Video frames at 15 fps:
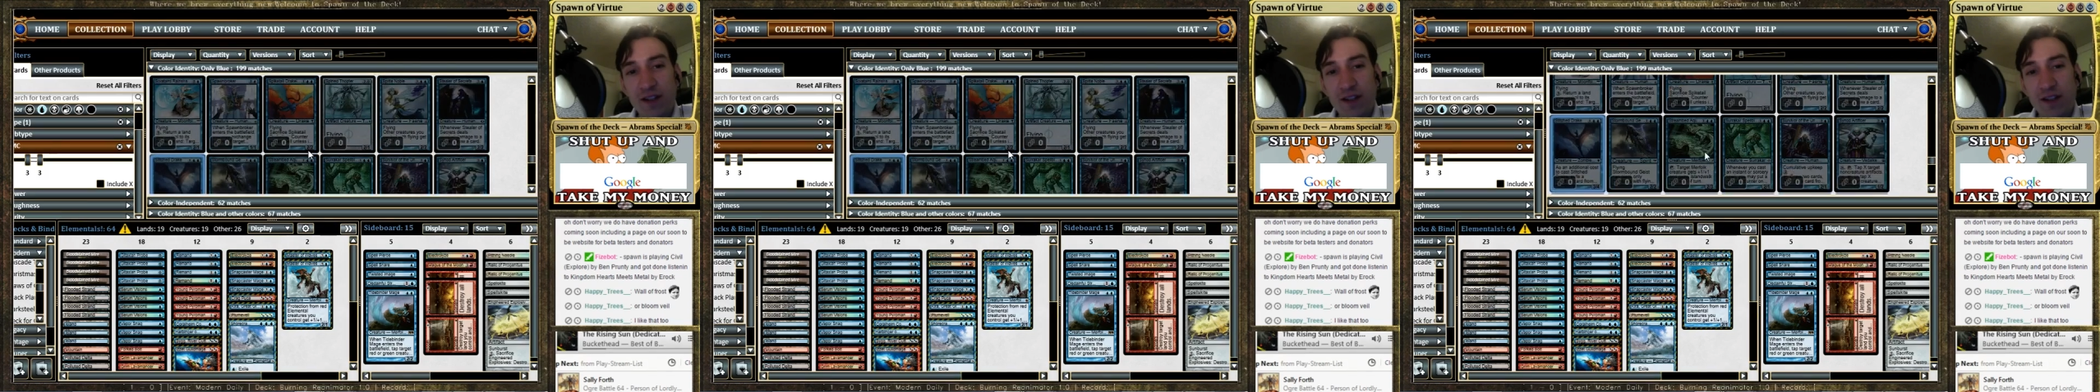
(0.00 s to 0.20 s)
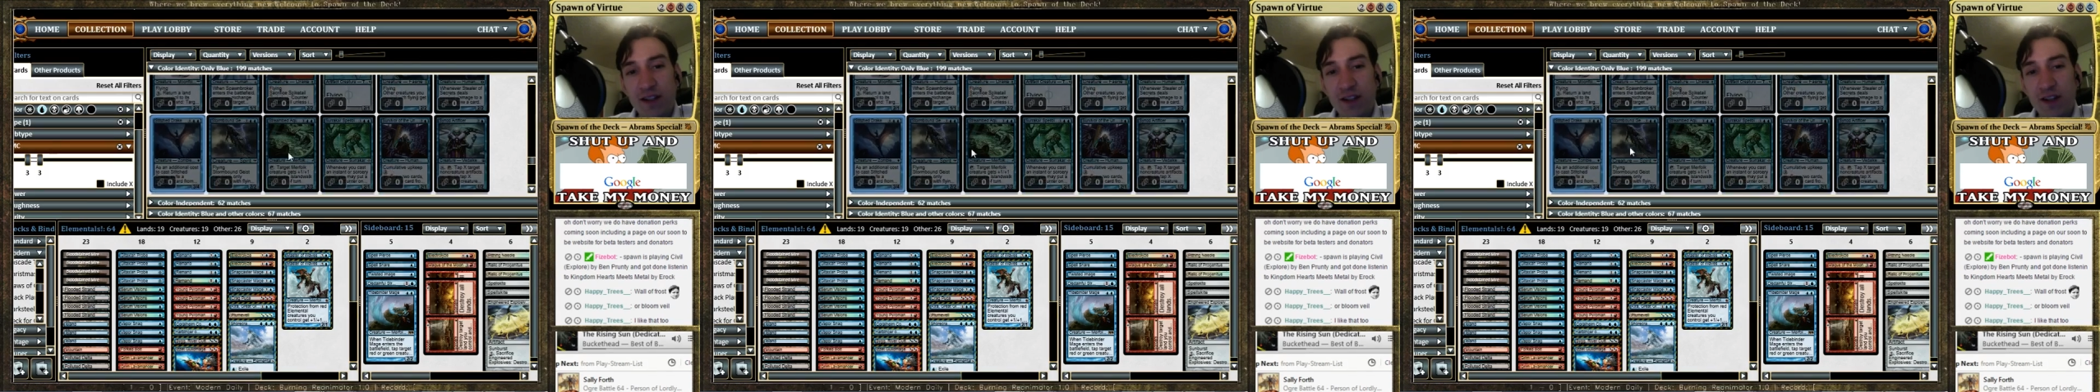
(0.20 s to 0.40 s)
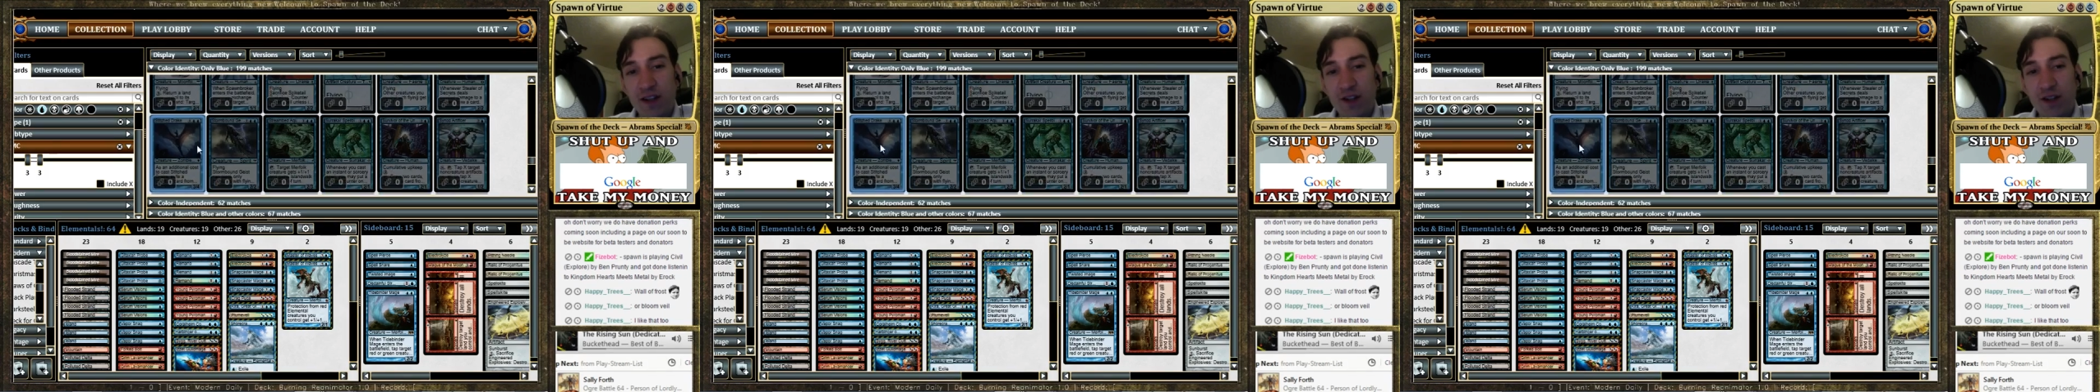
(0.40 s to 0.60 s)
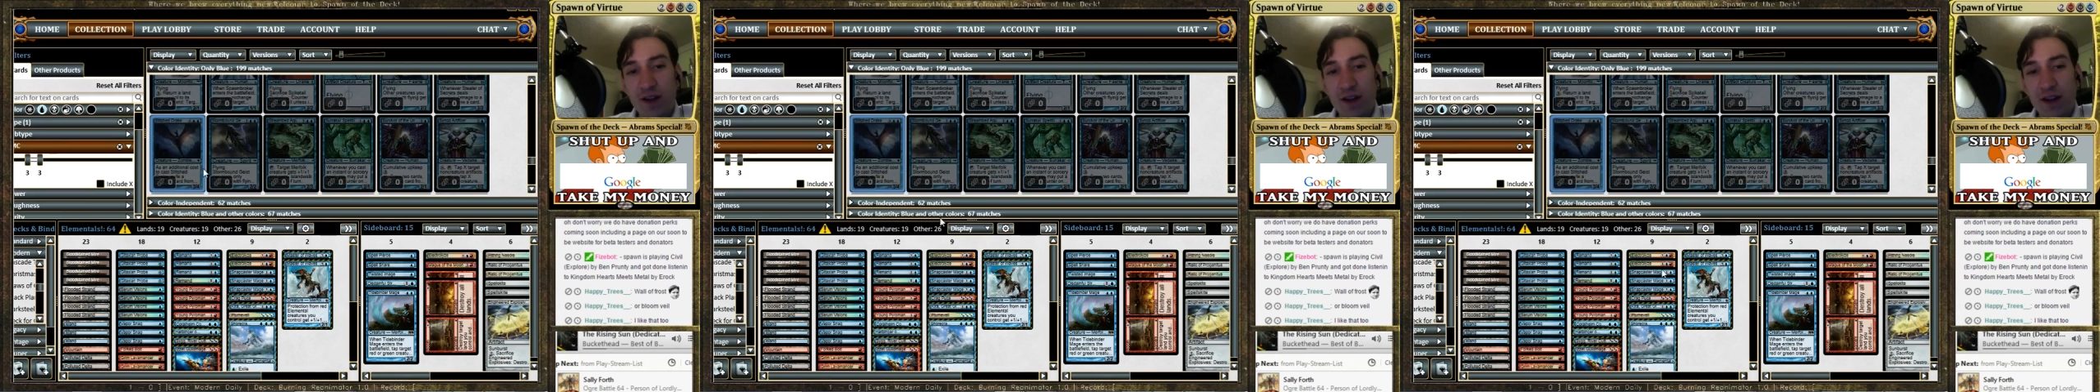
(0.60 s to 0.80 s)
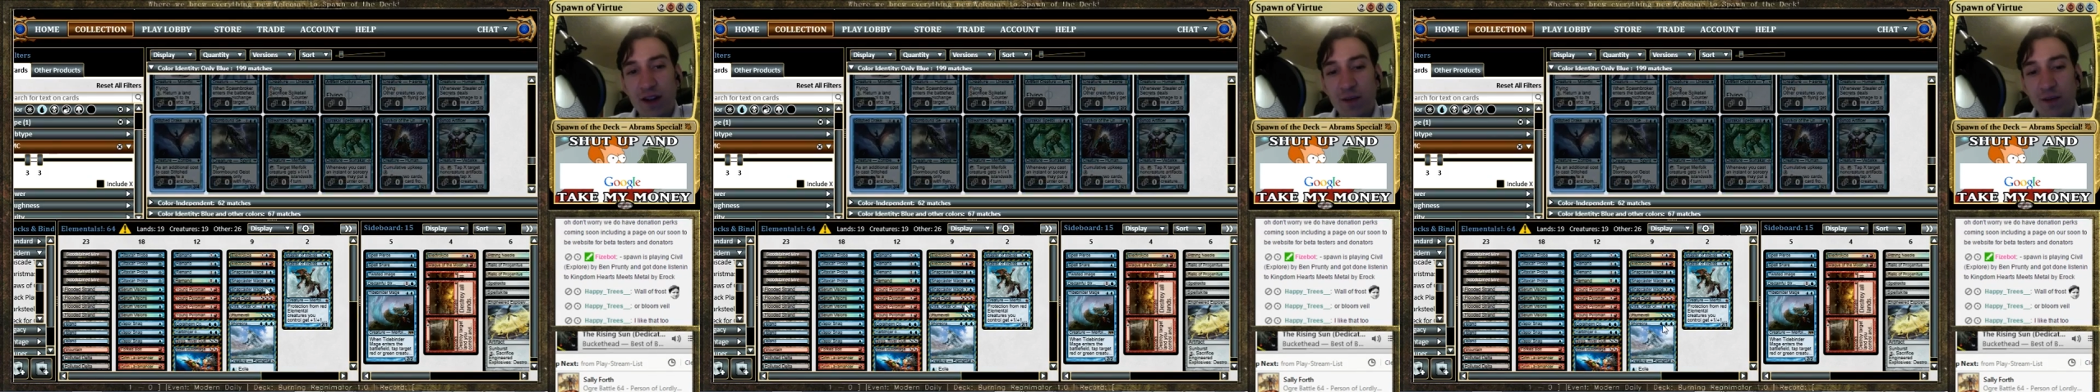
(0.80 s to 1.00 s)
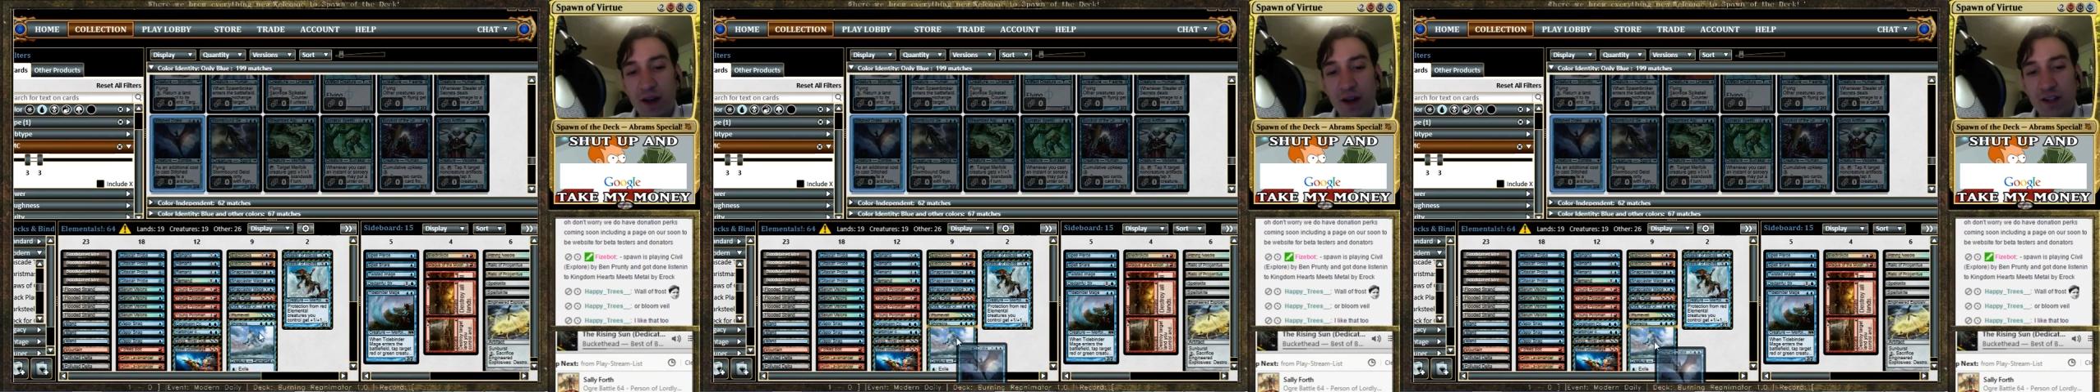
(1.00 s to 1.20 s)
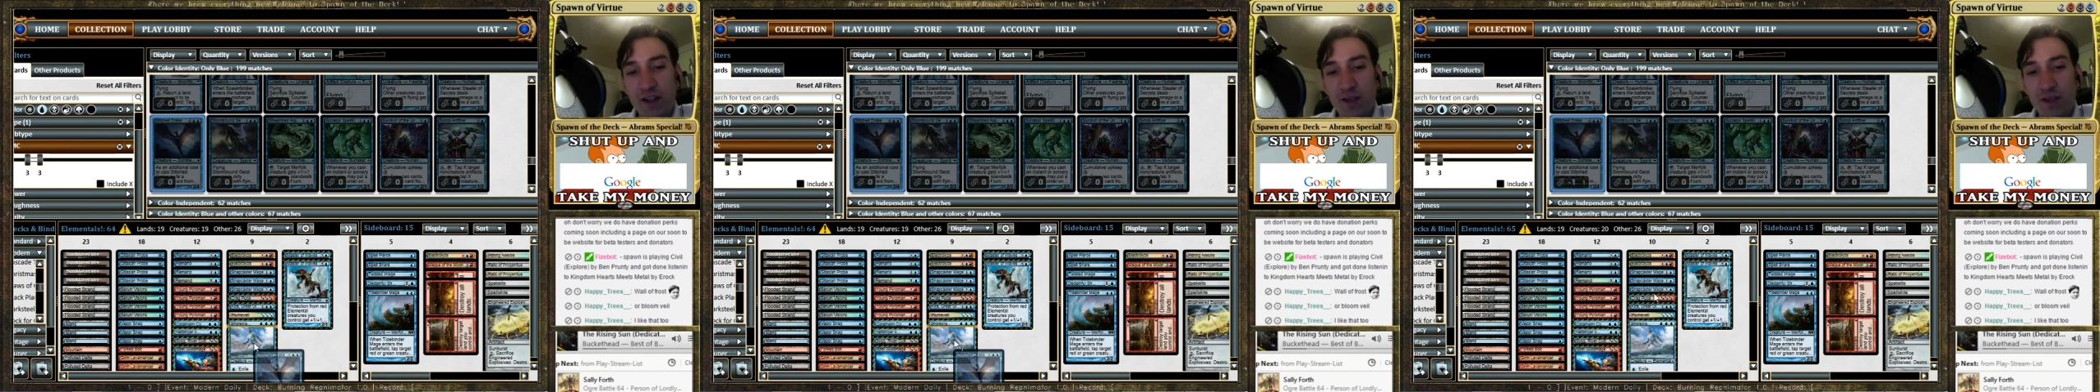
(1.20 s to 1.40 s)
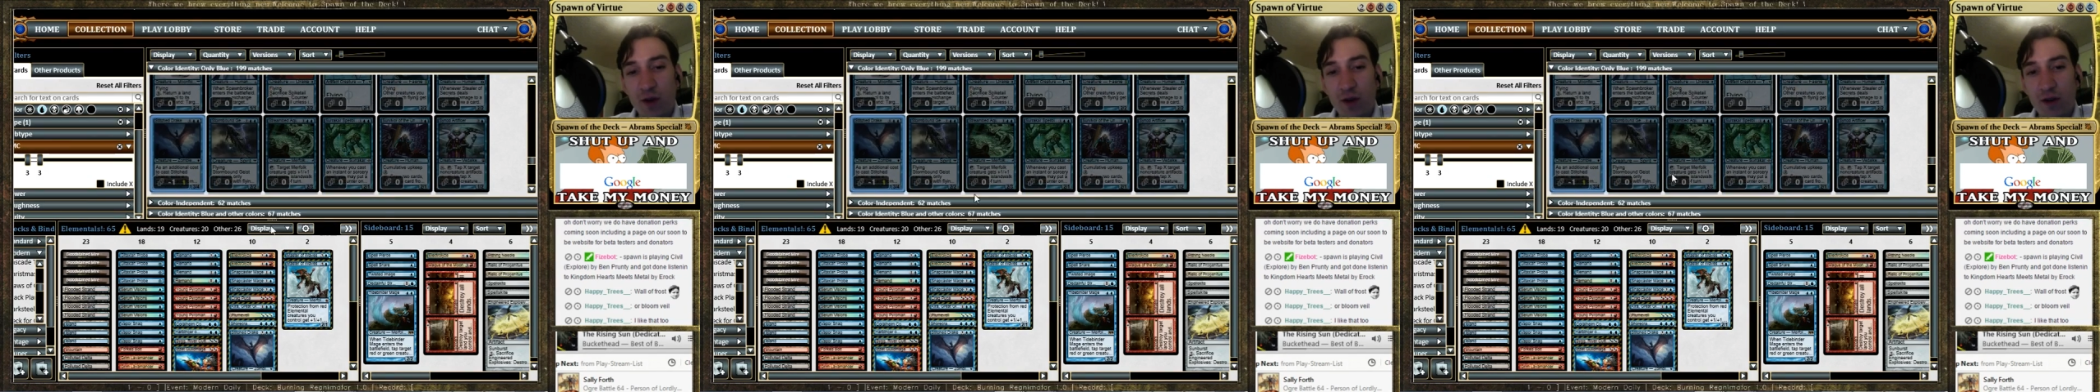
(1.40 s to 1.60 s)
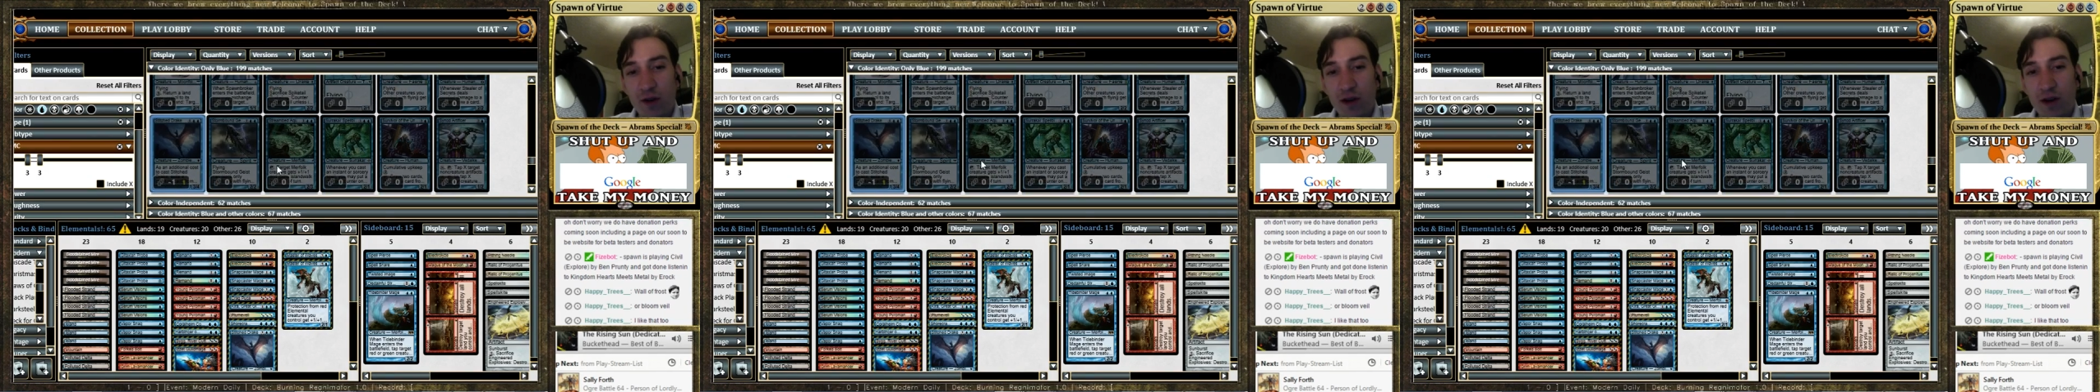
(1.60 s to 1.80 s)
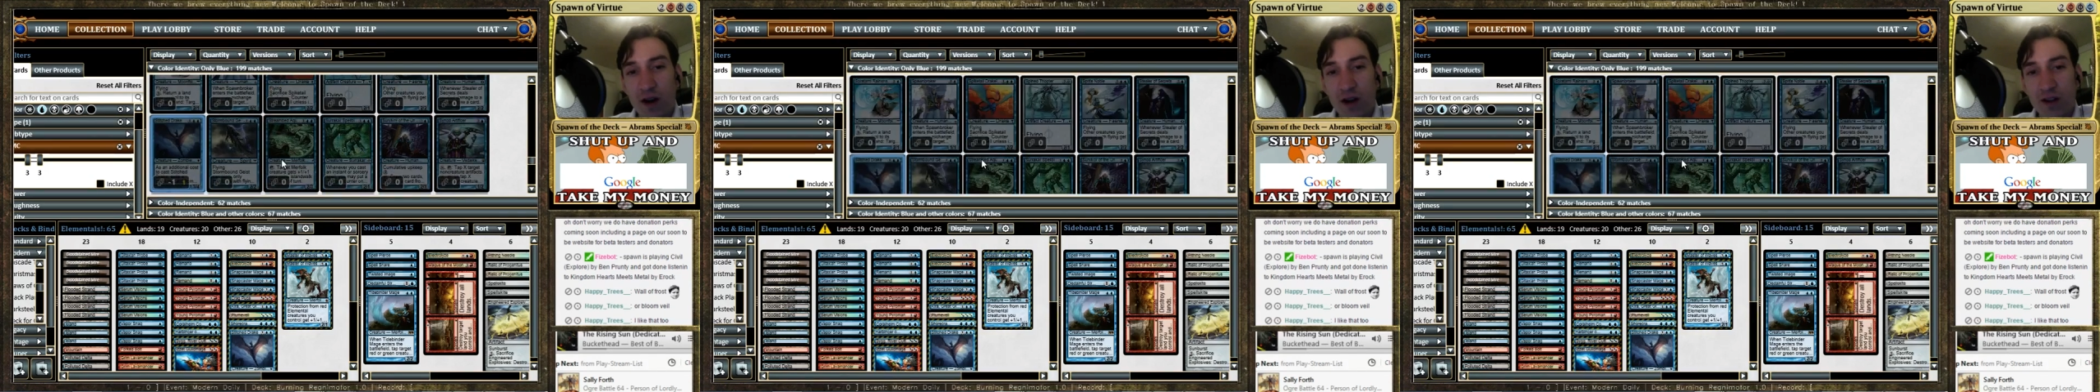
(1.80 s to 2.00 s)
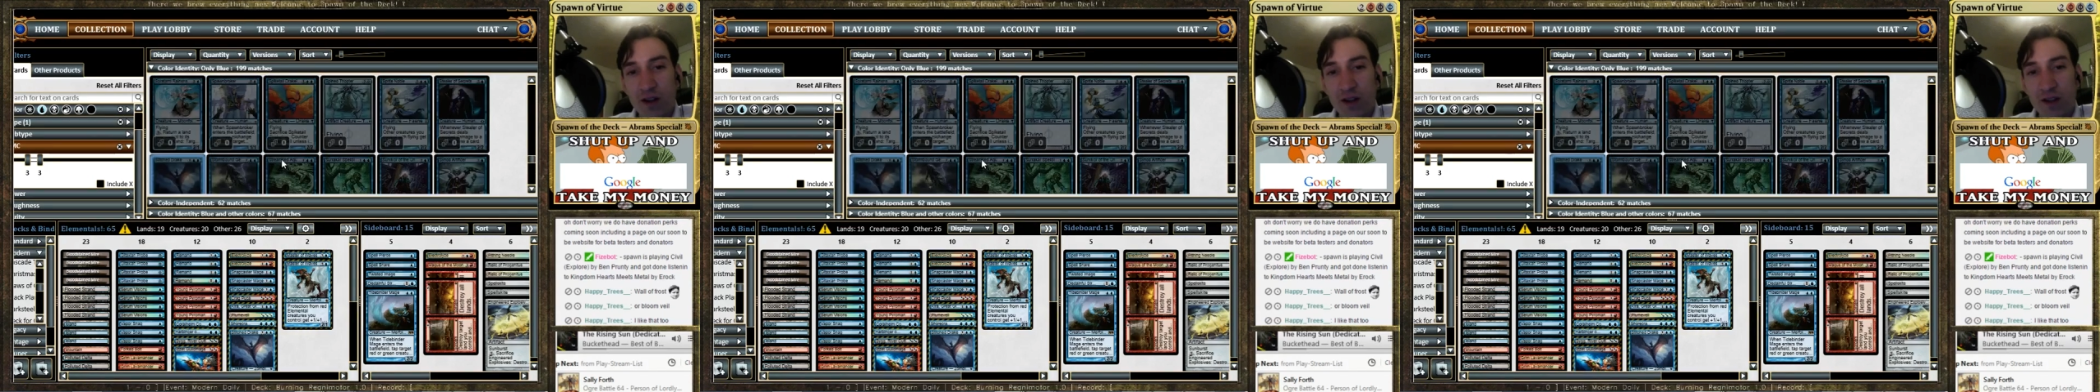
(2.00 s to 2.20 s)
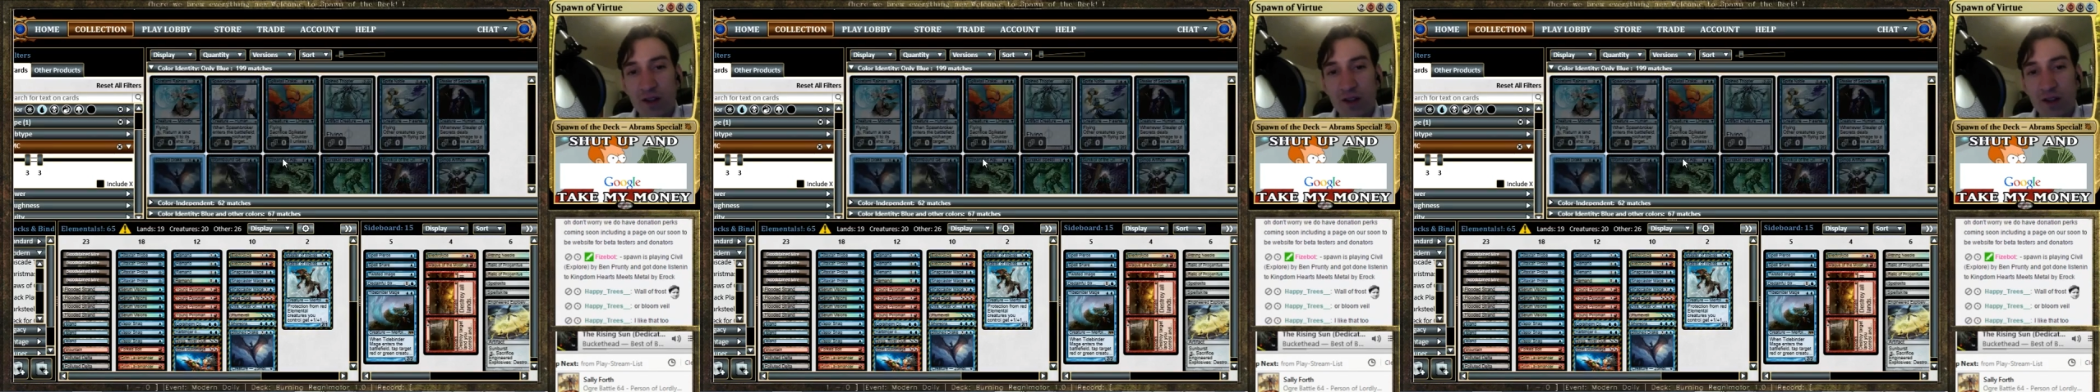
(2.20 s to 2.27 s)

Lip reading: The Stitch Drake demands a smaller cost